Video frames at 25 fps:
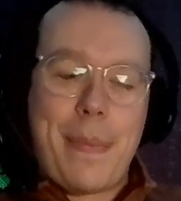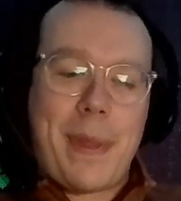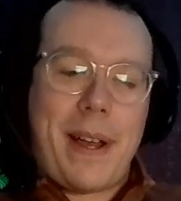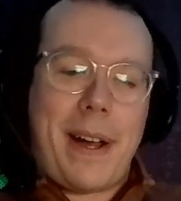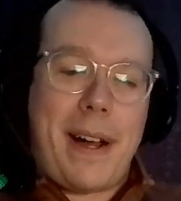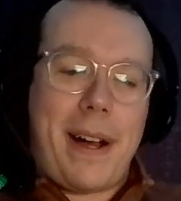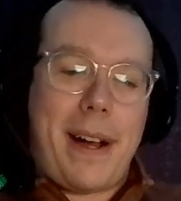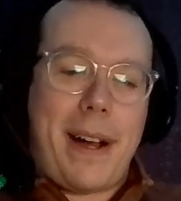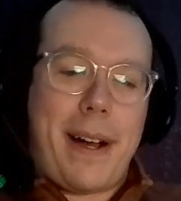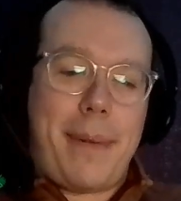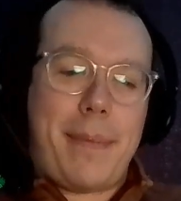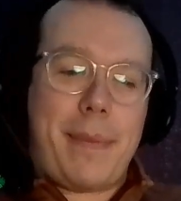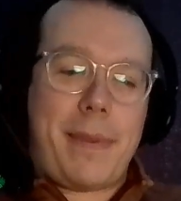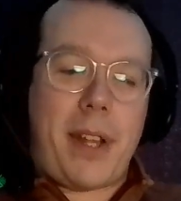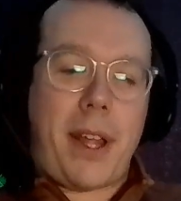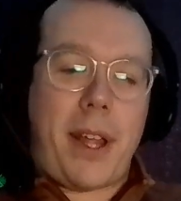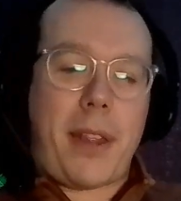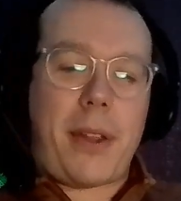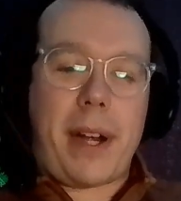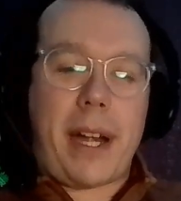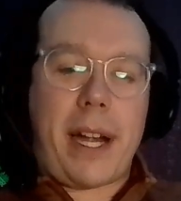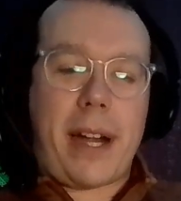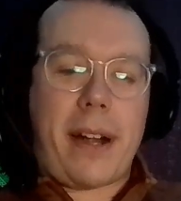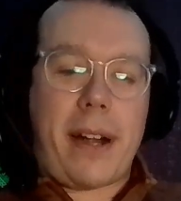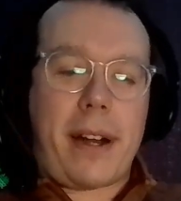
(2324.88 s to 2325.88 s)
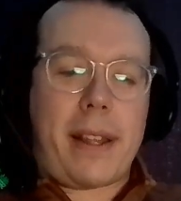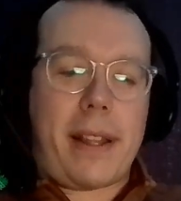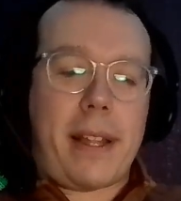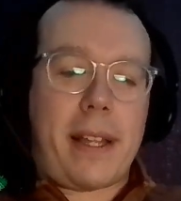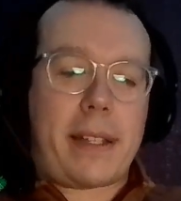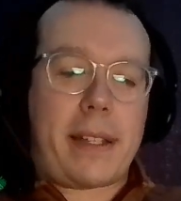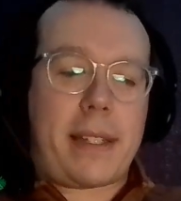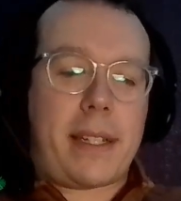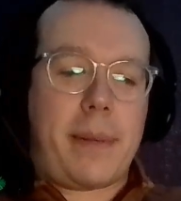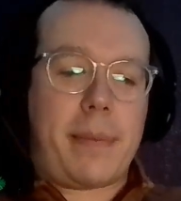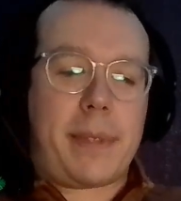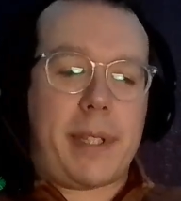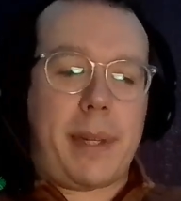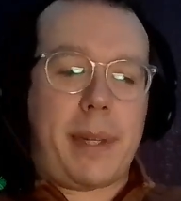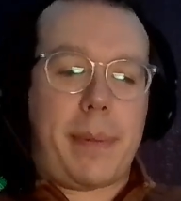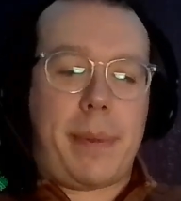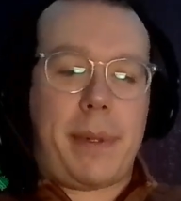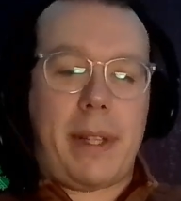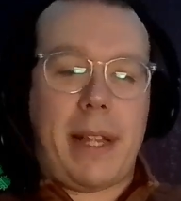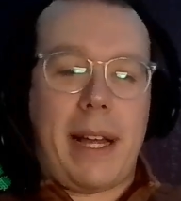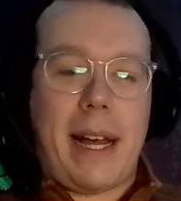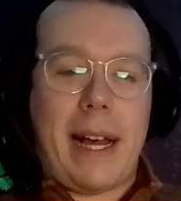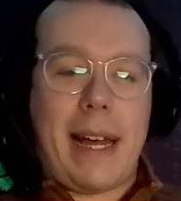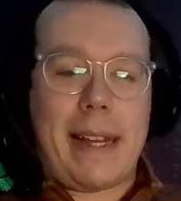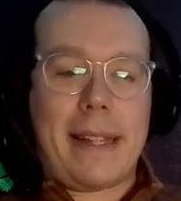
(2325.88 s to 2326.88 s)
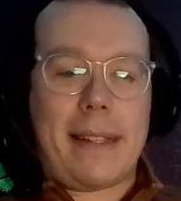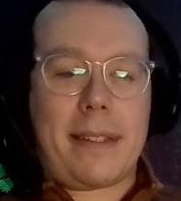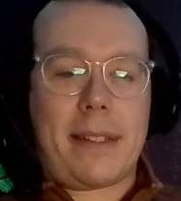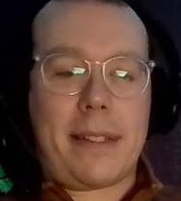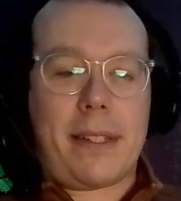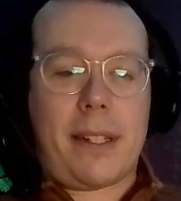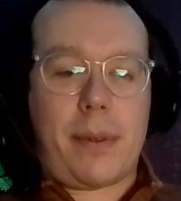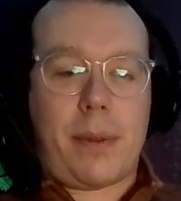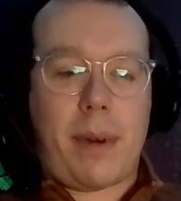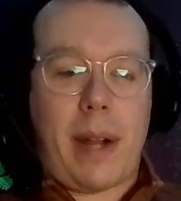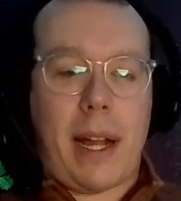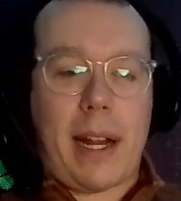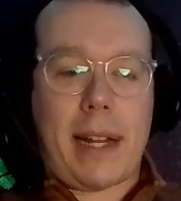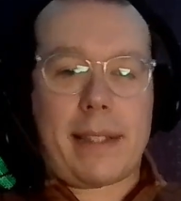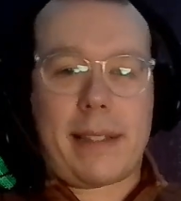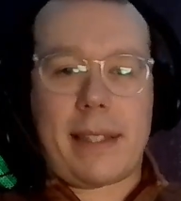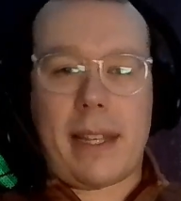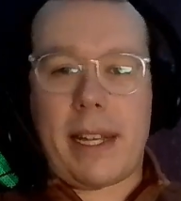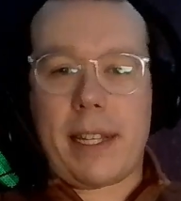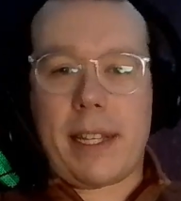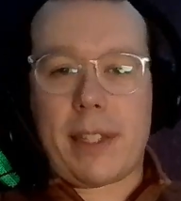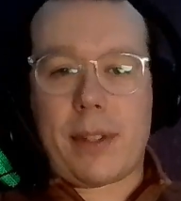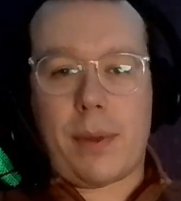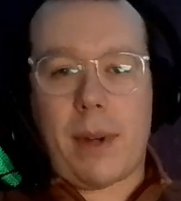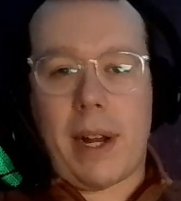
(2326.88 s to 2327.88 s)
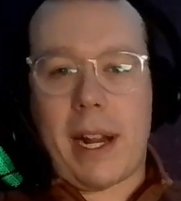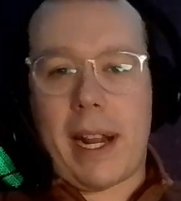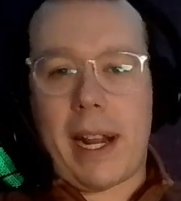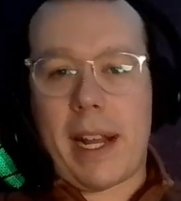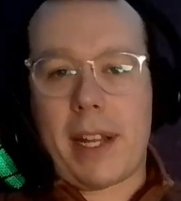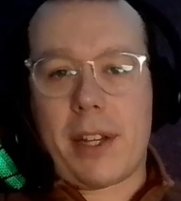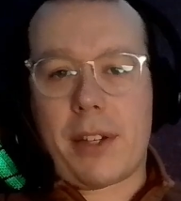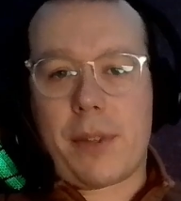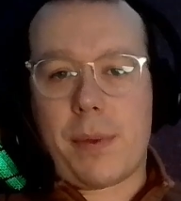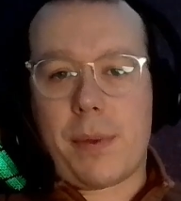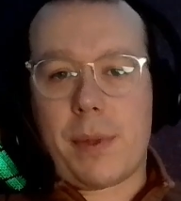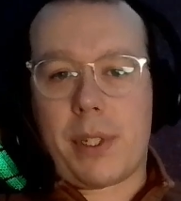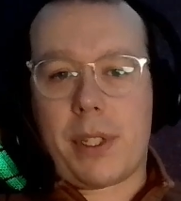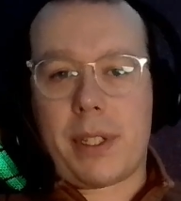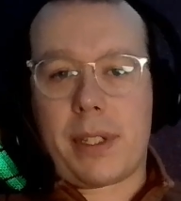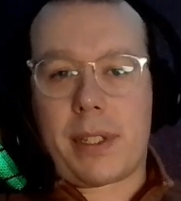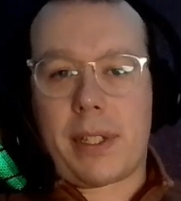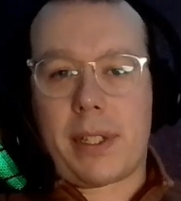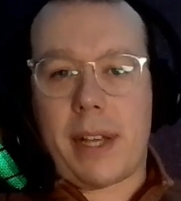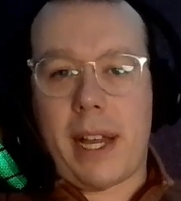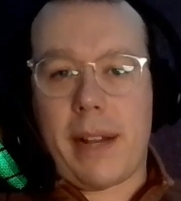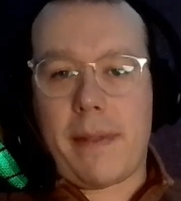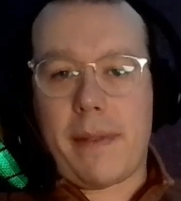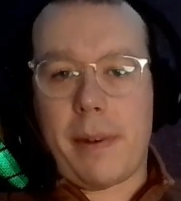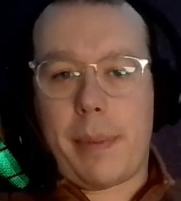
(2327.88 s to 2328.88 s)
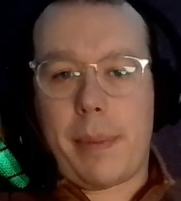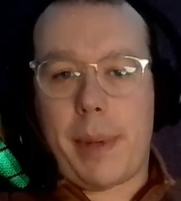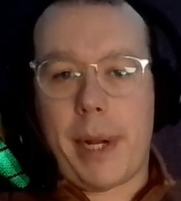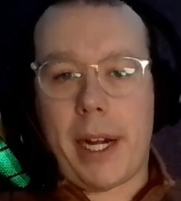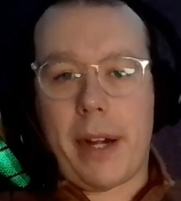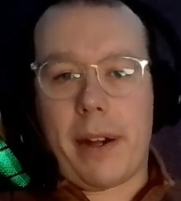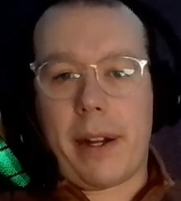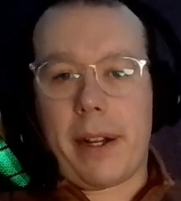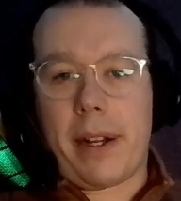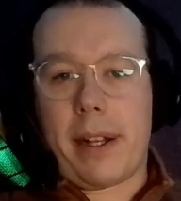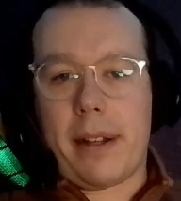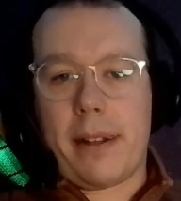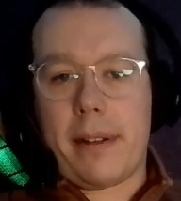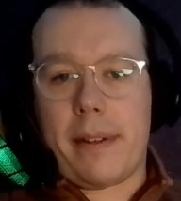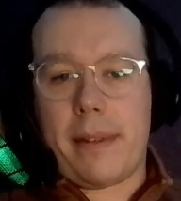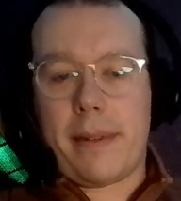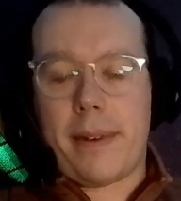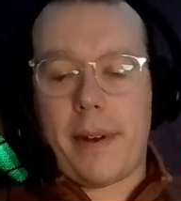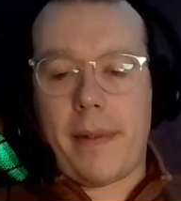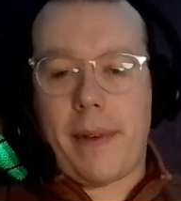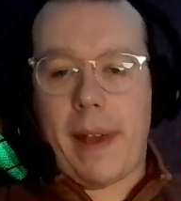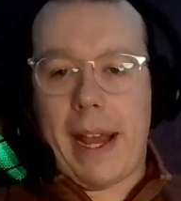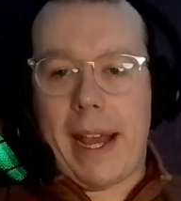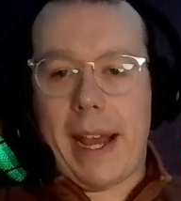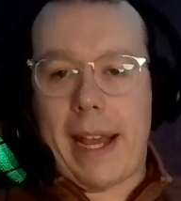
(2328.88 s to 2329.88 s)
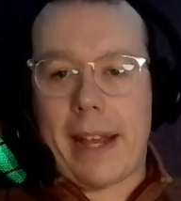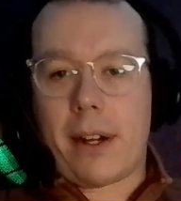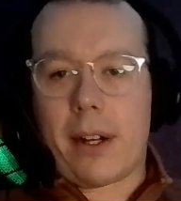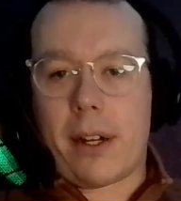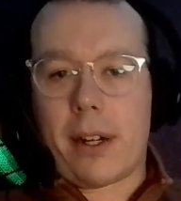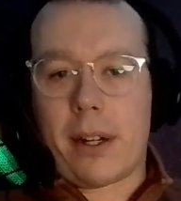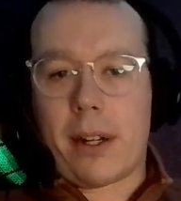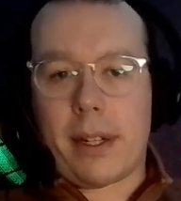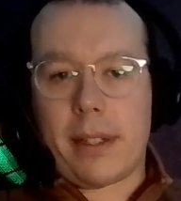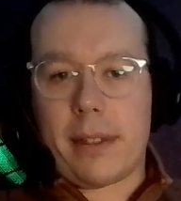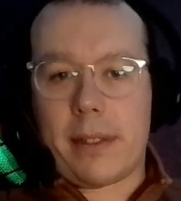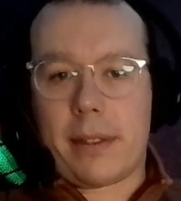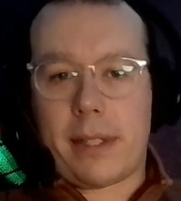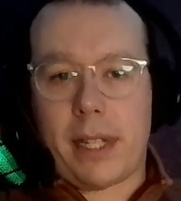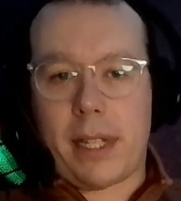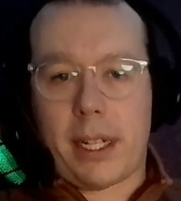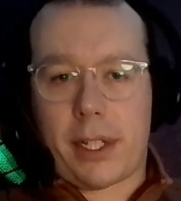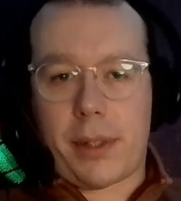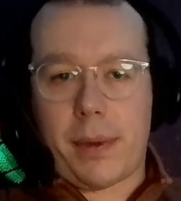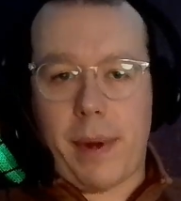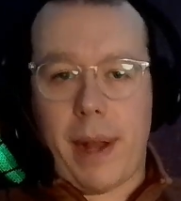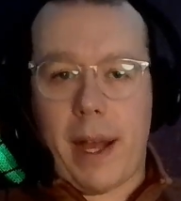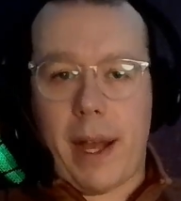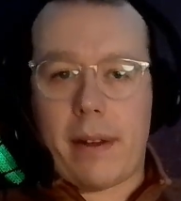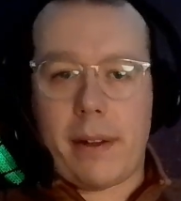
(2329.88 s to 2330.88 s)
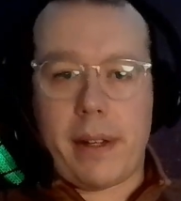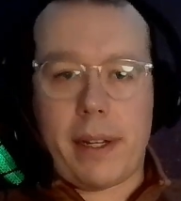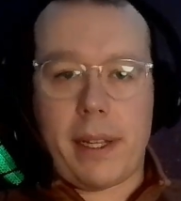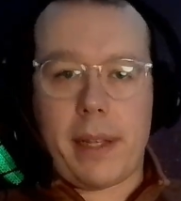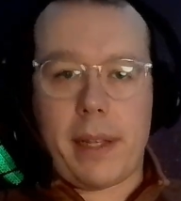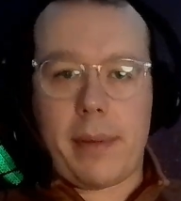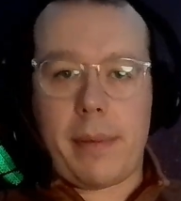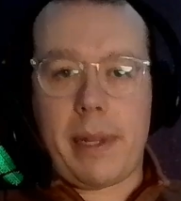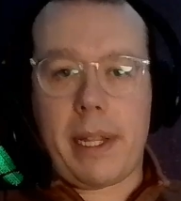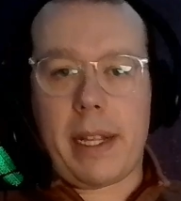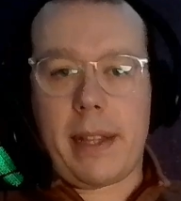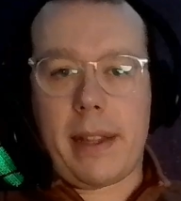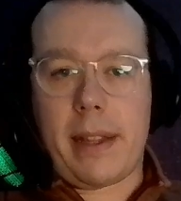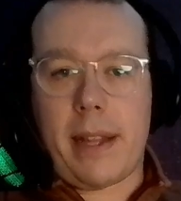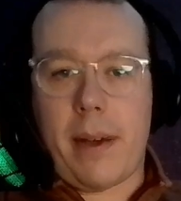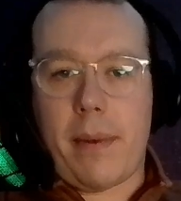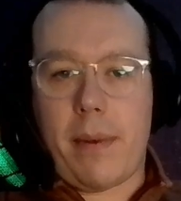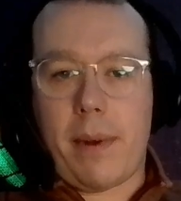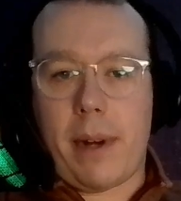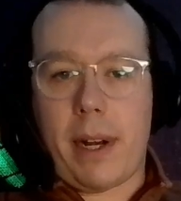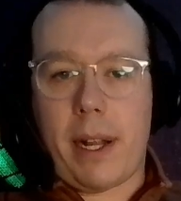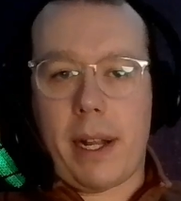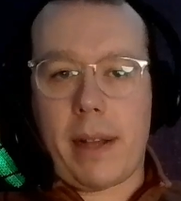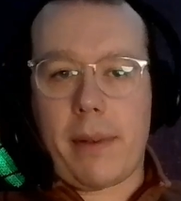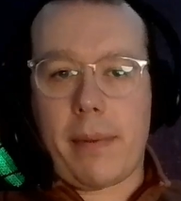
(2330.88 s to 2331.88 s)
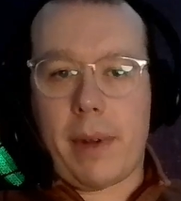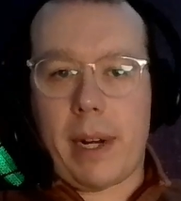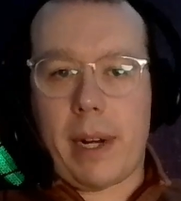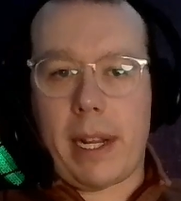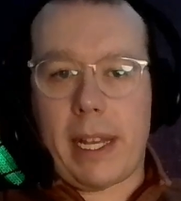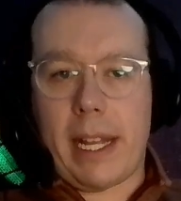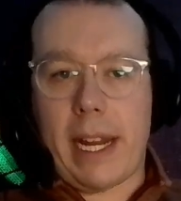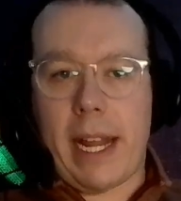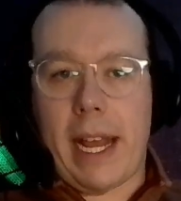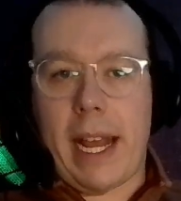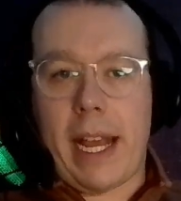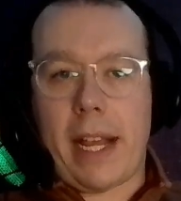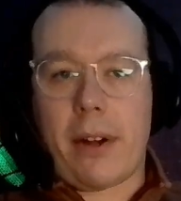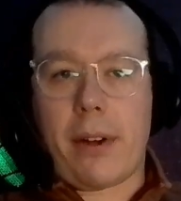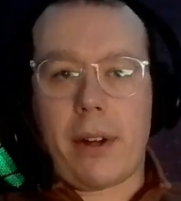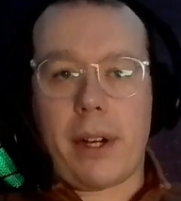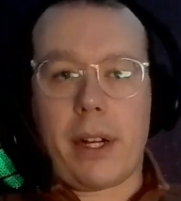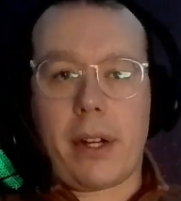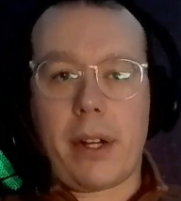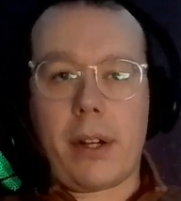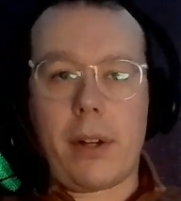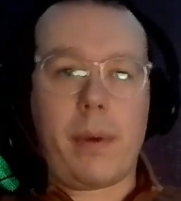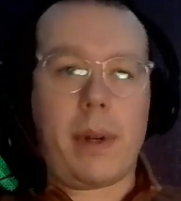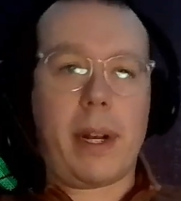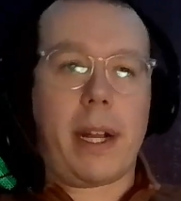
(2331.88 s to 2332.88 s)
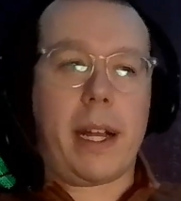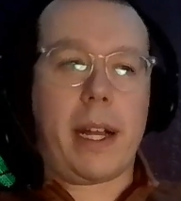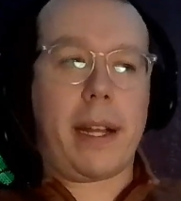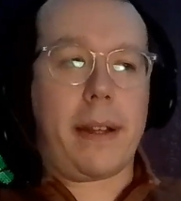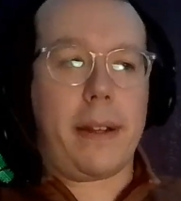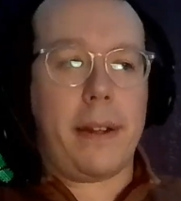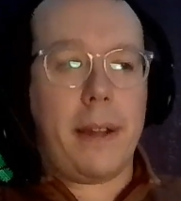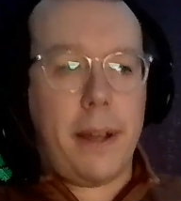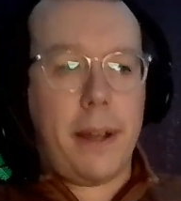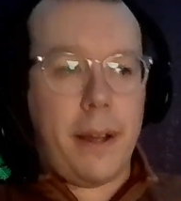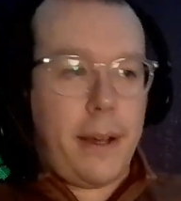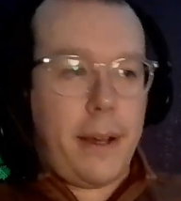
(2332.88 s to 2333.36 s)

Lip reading: another area that comes up a lot is eroticized rage, which is kind of a pairing of anger and sexuality, meaning that when I get angry or when I